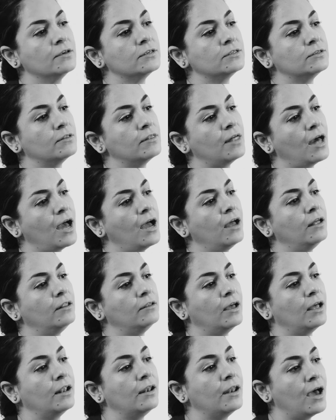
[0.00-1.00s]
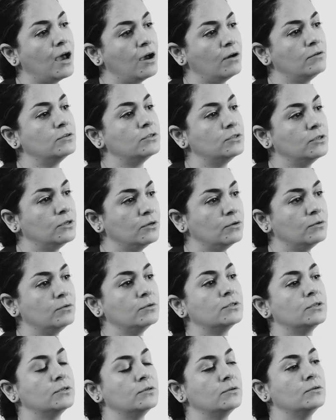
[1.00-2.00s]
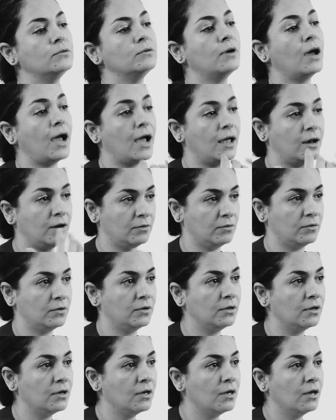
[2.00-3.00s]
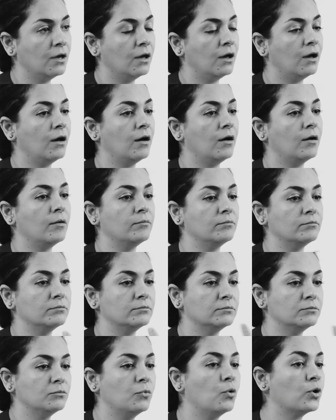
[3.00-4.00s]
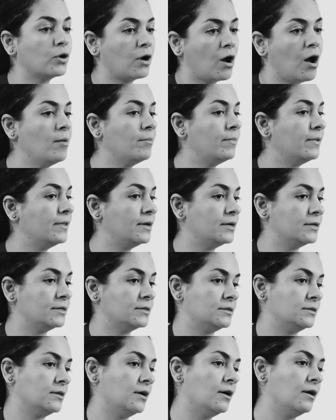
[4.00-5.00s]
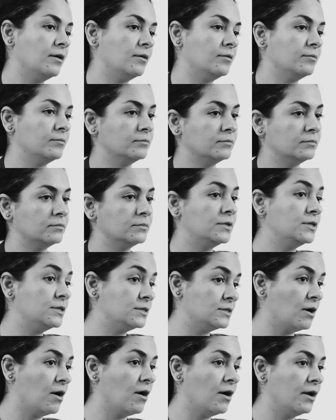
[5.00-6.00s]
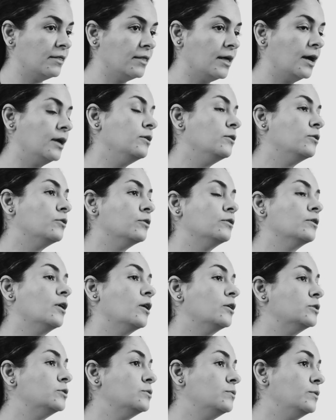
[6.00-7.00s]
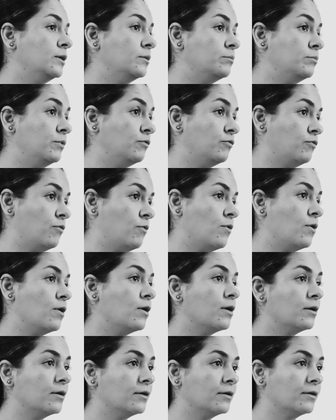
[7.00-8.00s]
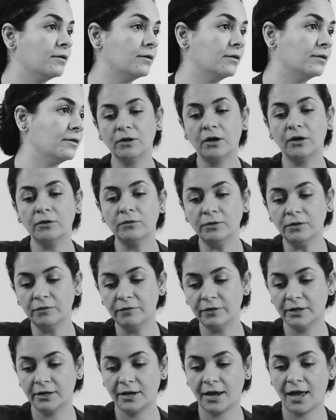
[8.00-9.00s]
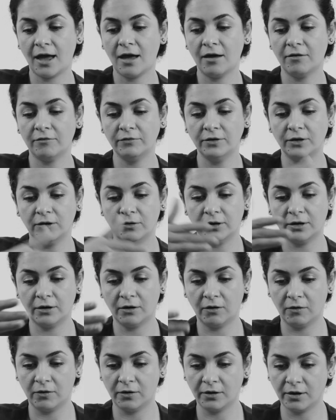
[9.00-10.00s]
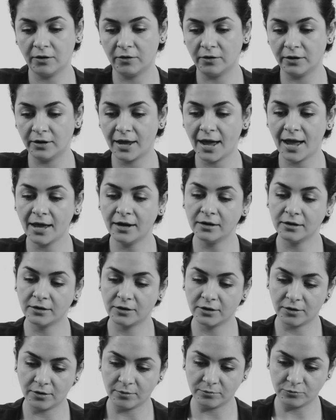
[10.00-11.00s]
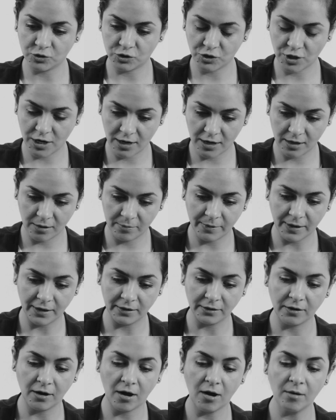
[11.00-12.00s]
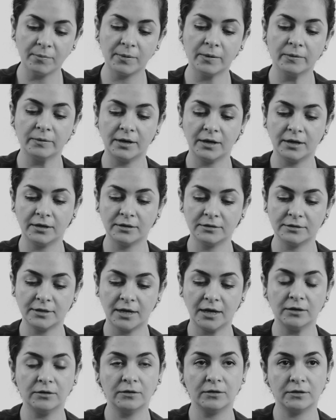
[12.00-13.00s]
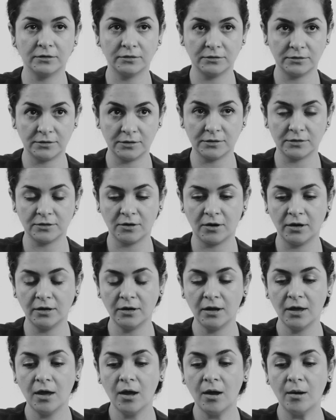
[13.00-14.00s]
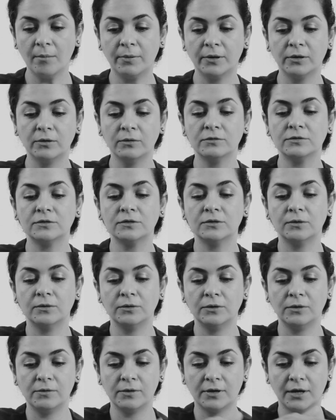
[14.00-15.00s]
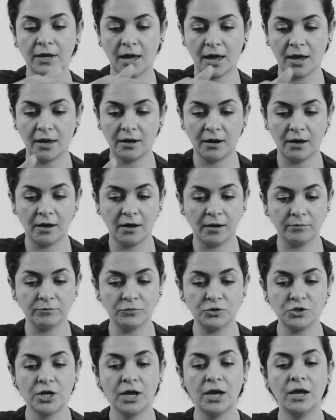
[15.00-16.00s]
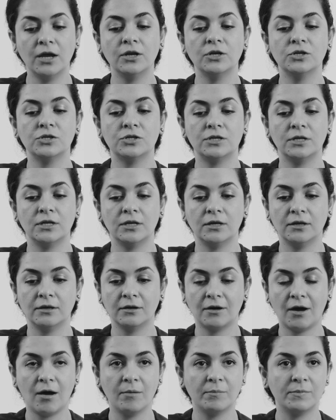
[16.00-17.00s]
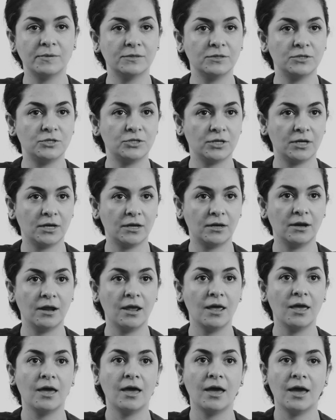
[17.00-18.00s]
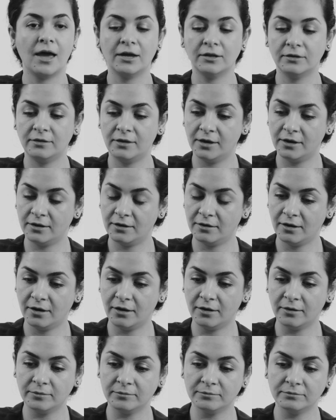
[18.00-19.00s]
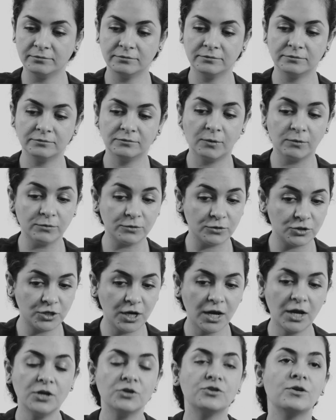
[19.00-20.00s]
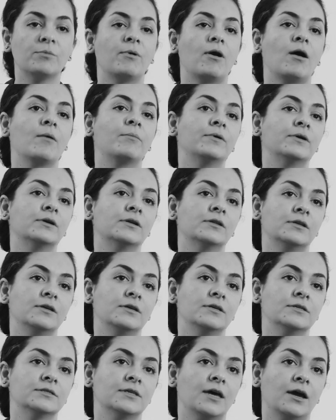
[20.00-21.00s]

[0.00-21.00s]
So that allows you to alloy more complex design that you could not do it before. Not only we can have an organic shape and component that you could design, but also you can change the composition and then also change the properties